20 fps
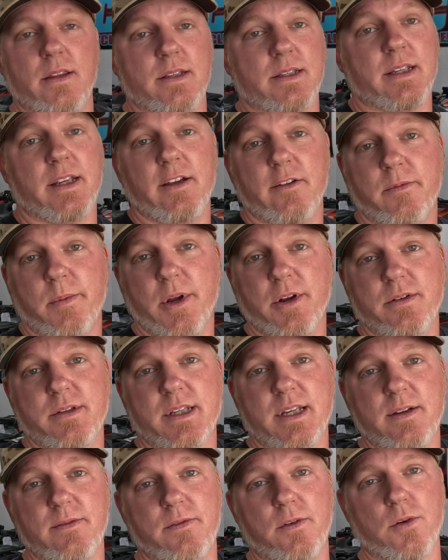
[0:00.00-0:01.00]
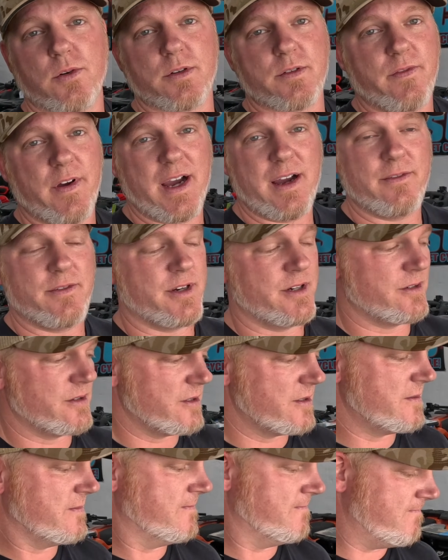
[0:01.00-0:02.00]
The CF Moto C Force
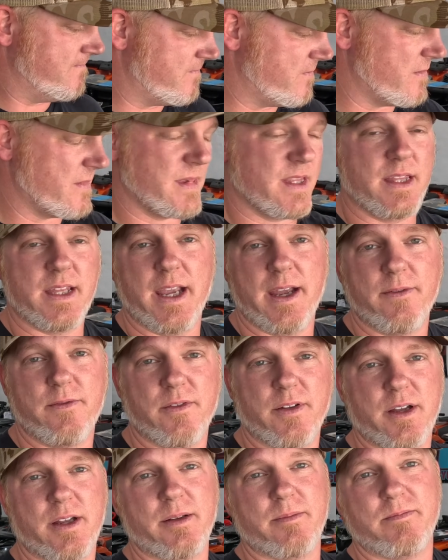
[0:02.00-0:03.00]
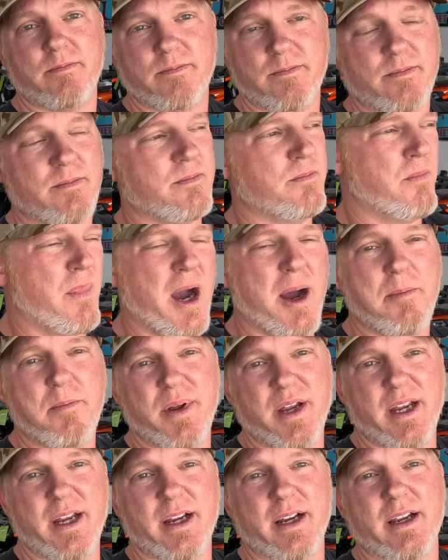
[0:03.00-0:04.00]
500, definitely my
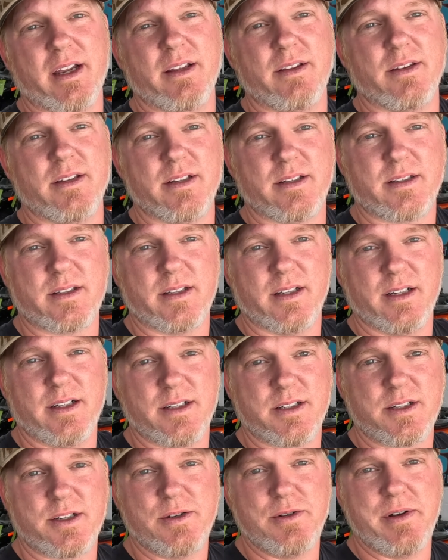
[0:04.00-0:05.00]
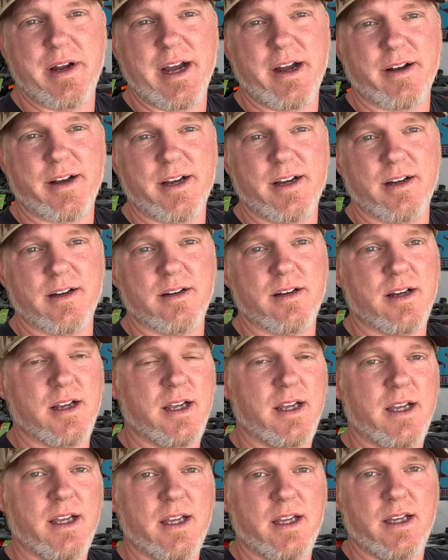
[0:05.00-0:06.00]
pick in this uh, shootout here.
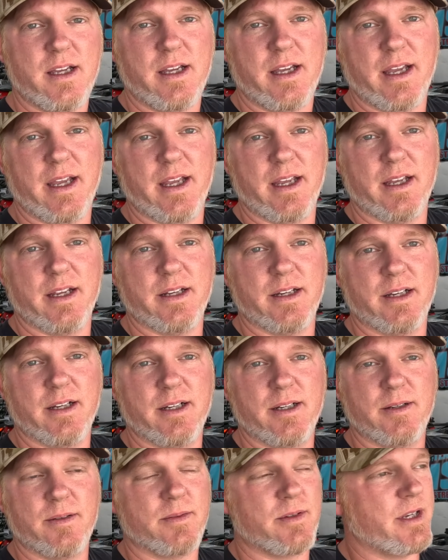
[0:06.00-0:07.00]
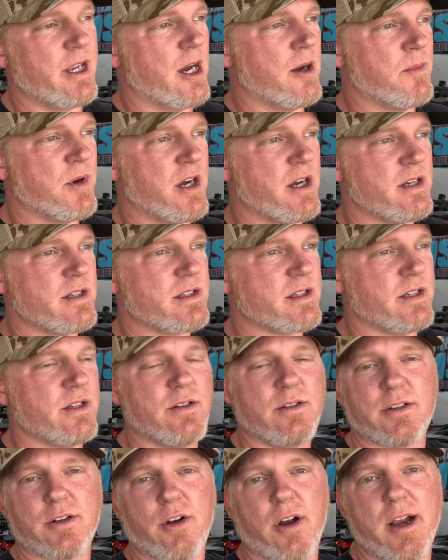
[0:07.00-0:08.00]
And uh, Yamaha
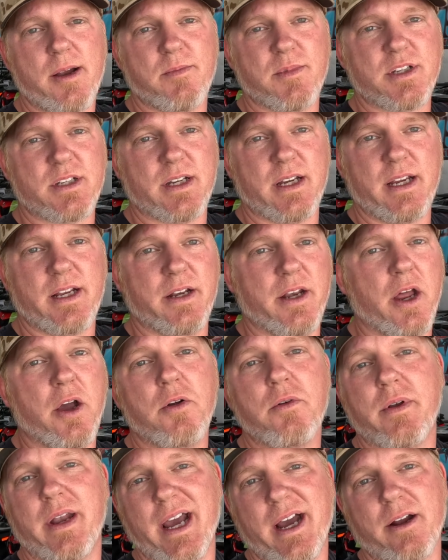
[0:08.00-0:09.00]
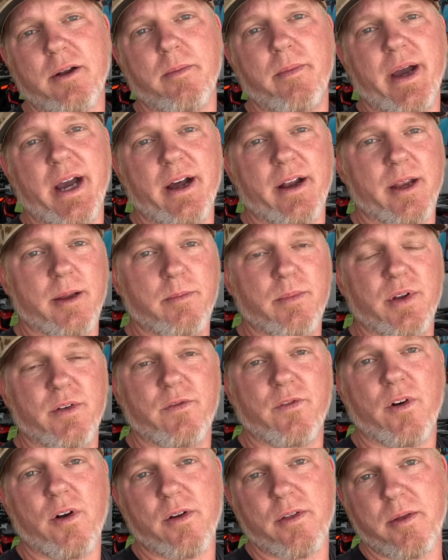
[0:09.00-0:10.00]
still a great machine, no doubt about it. But
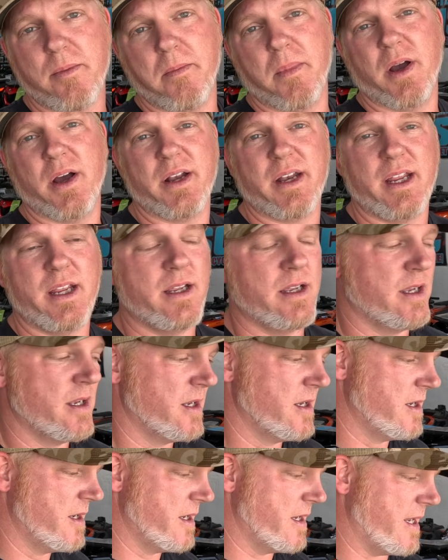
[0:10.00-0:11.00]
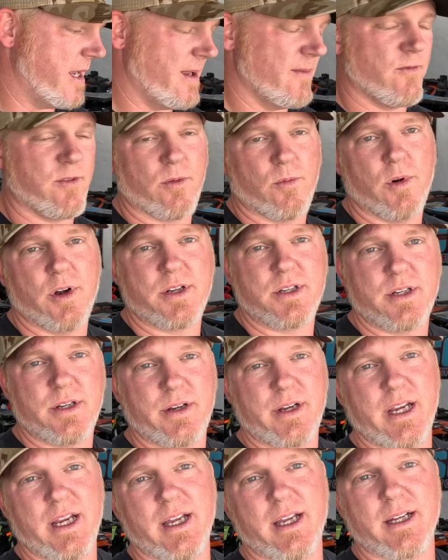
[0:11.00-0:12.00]
for the money and for what you
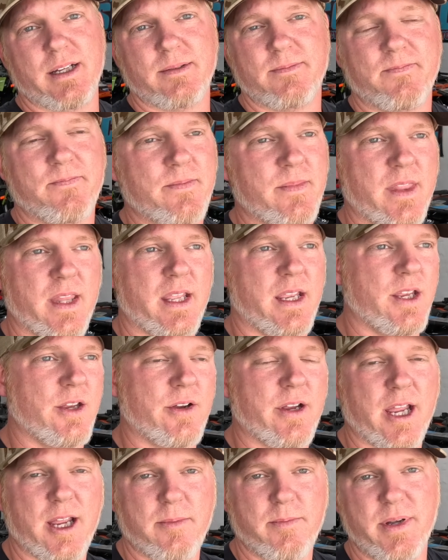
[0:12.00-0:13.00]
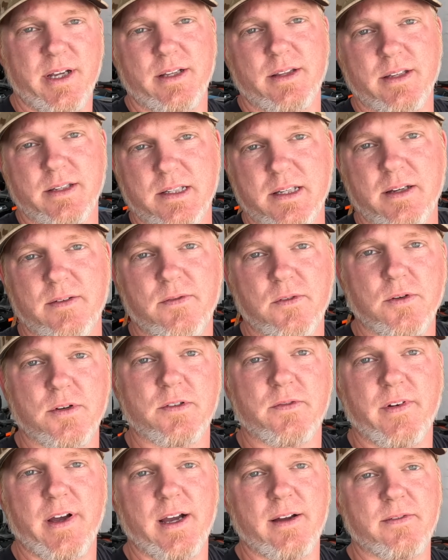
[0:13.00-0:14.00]
get, you can't beat the
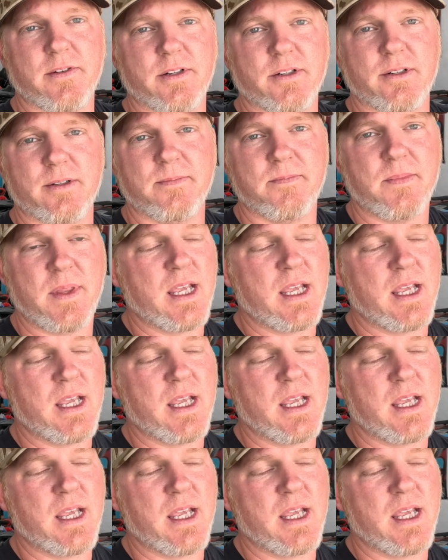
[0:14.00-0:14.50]
C-Force 500.